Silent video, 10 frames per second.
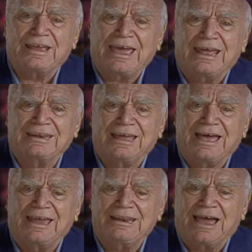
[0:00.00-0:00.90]
and
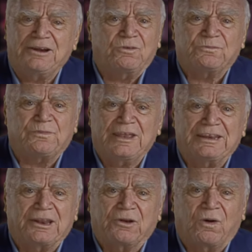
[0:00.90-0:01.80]
I don't feel
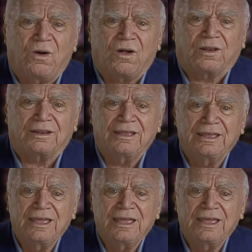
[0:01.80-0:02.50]
it at all.